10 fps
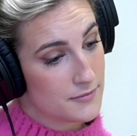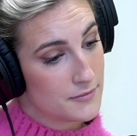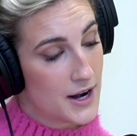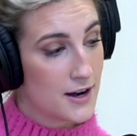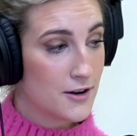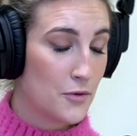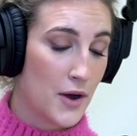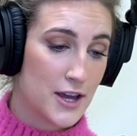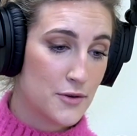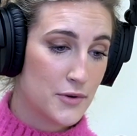But I don't know
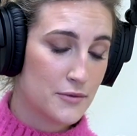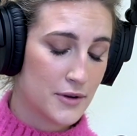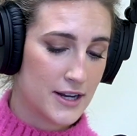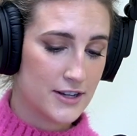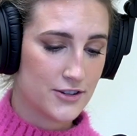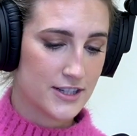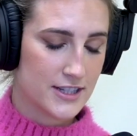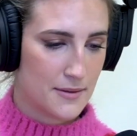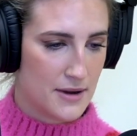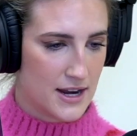why you wouldn't want interest.
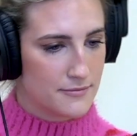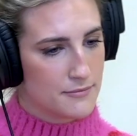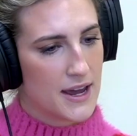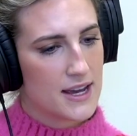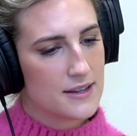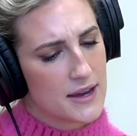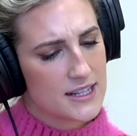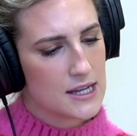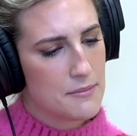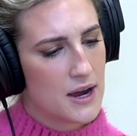I mean, make
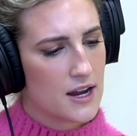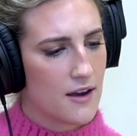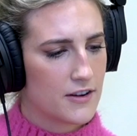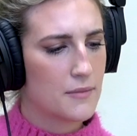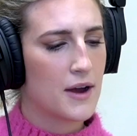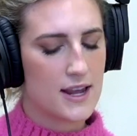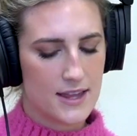some money off your money.